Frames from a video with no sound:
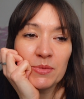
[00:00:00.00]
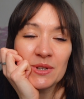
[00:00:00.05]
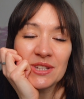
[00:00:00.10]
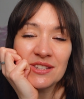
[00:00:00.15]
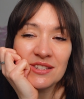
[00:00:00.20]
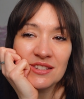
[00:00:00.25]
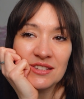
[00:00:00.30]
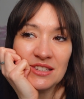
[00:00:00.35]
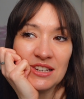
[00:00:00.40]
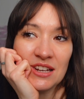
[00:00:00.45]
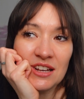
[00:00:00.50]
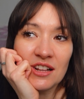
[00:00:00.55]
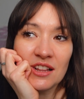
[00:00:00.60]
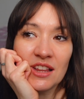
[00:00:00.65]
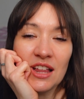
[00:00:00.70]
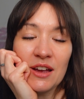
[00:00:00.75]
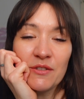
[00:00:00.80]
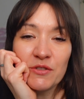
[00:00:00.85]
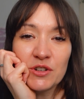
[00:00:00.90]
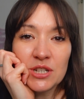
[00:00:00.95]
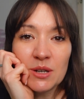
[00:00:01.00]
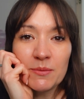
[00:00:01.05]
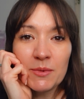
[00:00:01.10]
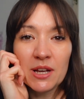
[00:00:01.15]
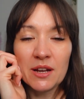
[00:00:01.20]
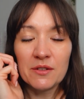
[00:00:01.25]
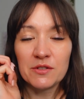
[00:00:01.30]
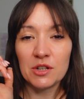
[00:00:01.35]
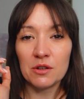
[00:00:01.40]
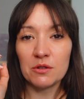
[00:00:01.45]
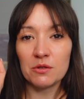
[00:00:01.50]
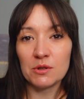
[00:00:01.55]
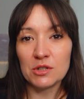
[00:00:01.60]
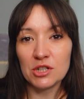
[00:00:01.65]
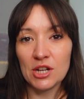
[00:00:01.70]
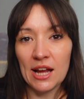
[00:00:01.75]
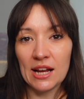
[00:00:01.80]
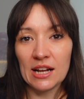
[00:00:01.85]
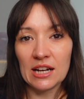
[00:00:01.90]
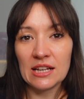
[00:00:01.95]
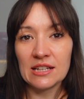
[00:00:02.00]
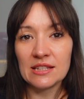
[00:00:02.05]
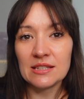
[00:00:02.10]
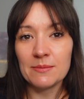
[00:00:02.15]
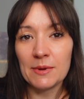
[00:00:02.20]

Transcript: but still every time I have to go through a checklist